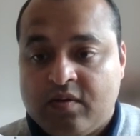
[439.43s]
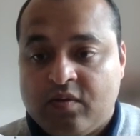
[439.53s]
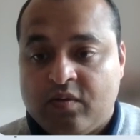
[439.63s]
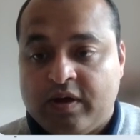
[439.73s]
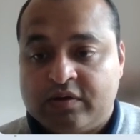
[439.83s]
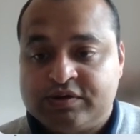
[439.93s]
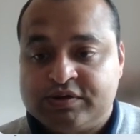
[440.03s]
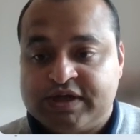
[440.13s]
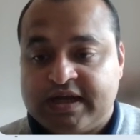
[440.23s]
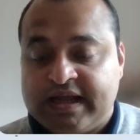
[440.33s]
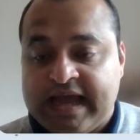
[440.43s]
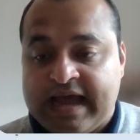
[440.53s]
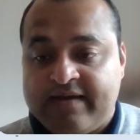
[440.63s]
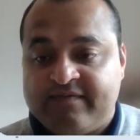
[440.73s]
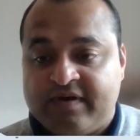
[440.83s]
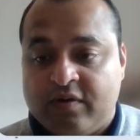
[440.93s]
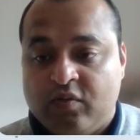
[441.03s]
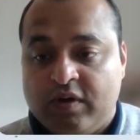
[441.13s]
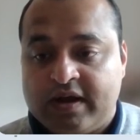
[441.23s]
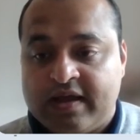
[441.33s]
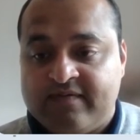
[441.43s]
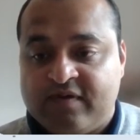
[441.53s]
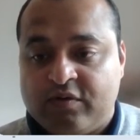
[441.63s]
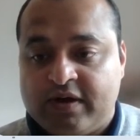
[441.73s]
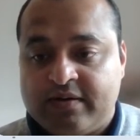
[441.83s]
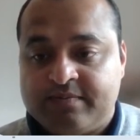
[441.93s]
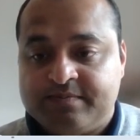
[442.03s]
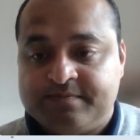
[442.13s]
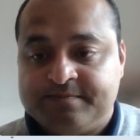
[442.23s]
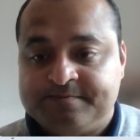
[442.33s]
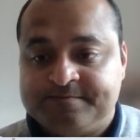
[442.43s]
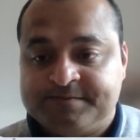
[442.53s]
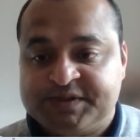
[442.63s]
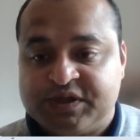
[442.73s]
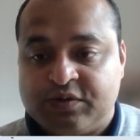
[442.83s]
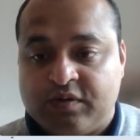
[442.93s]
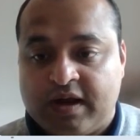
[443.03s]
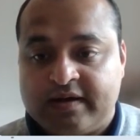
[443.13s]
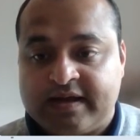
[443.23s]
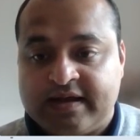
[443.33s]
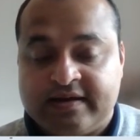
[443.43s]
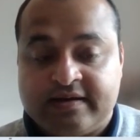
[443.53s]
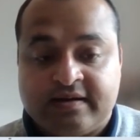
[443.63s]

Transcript: We also generally have a working folder, so I'll tell it